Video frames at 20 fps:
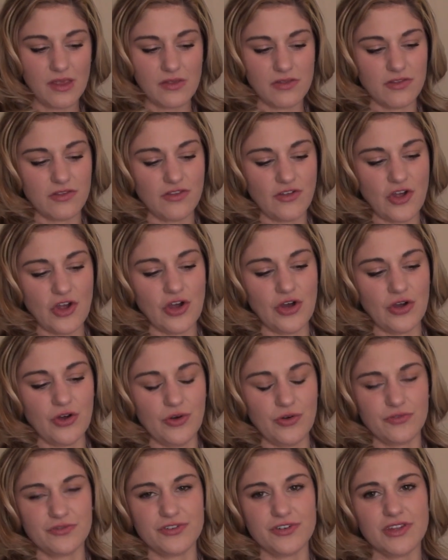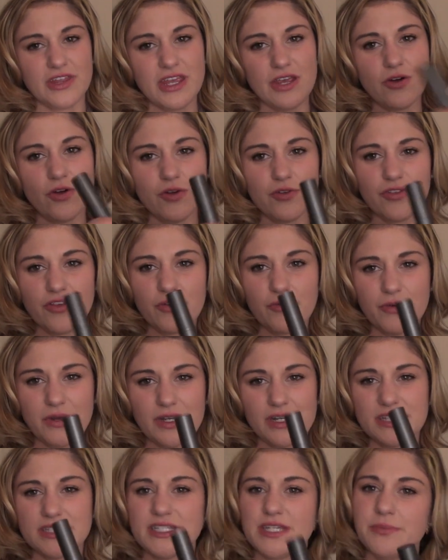So for the Ulta one,
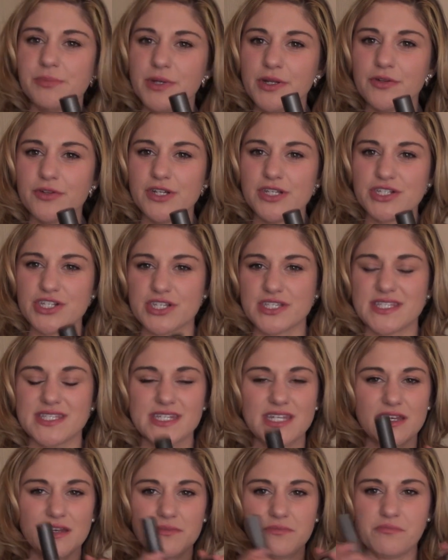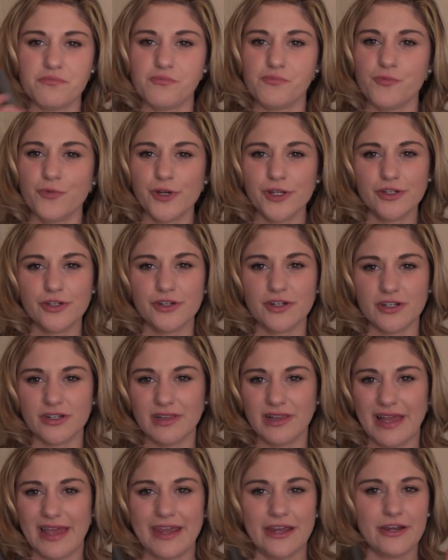I typically just did one good
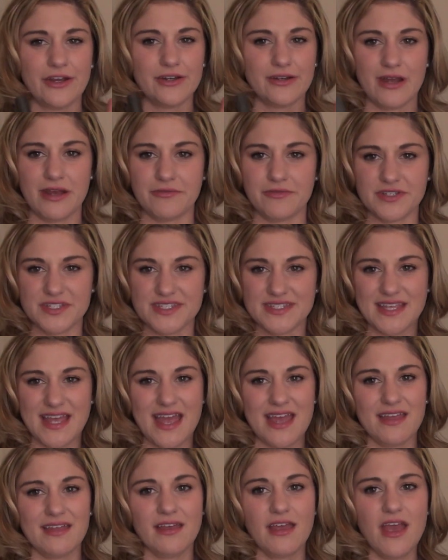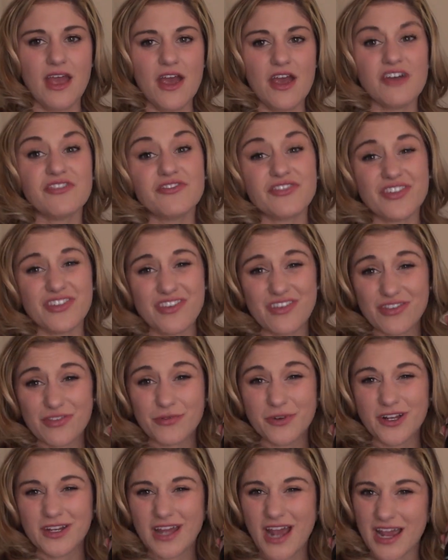layer and I was set. For this
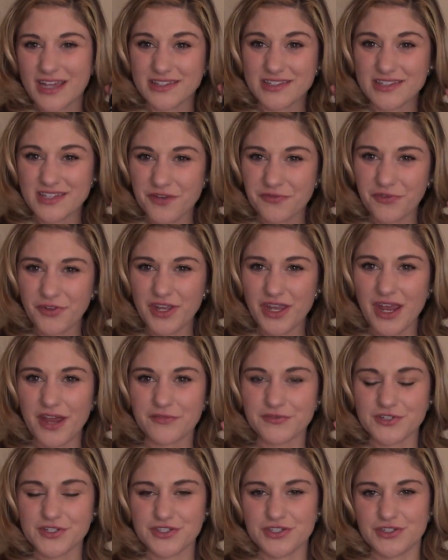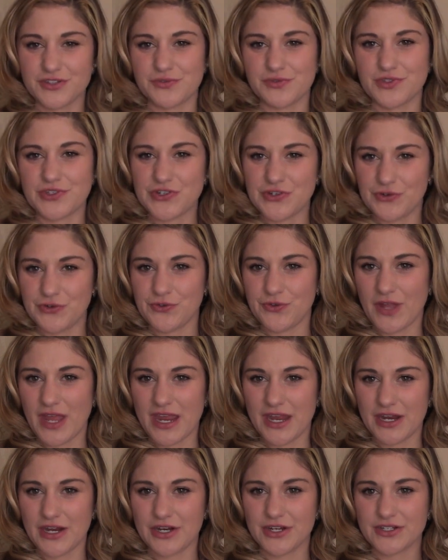one, I definitely have to do 2
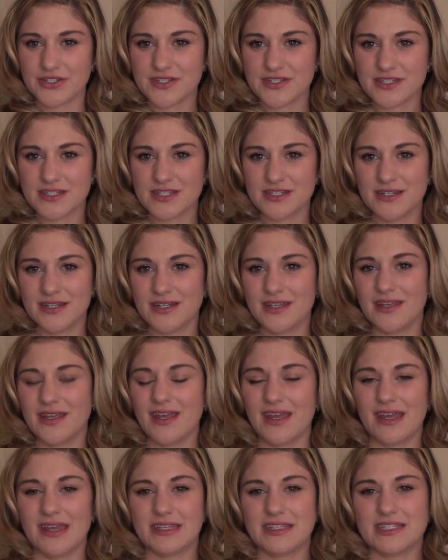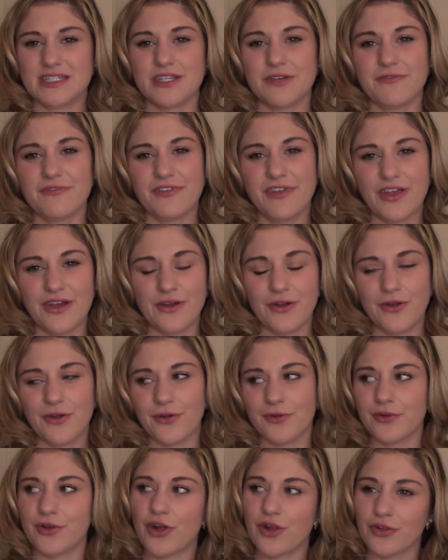layers to
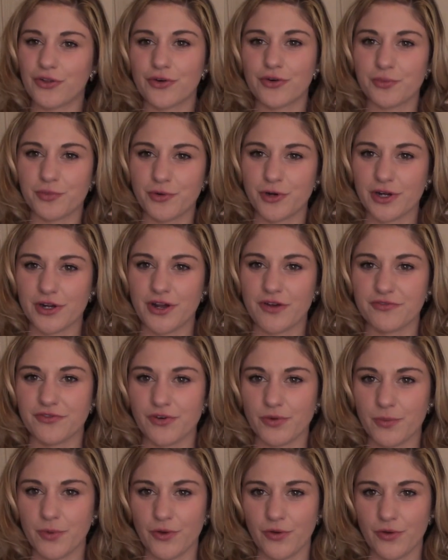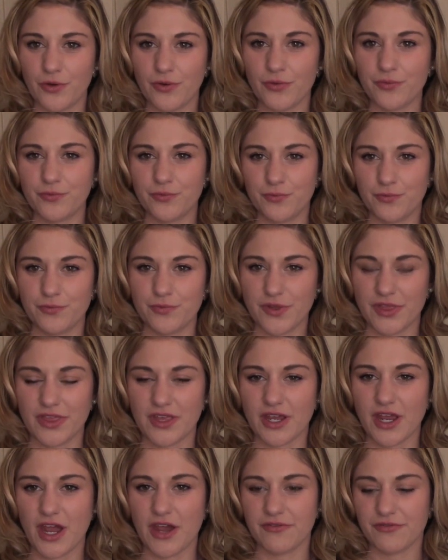feel a little more comfortable with the
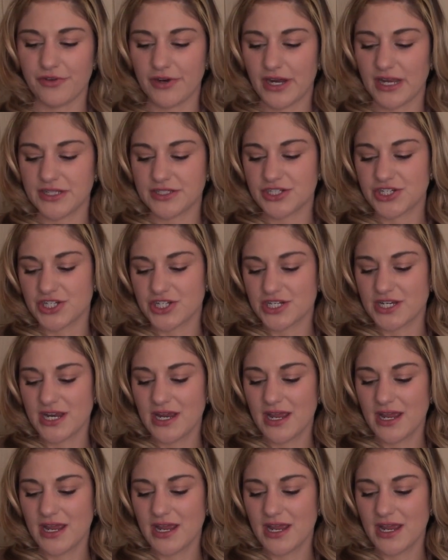coverage.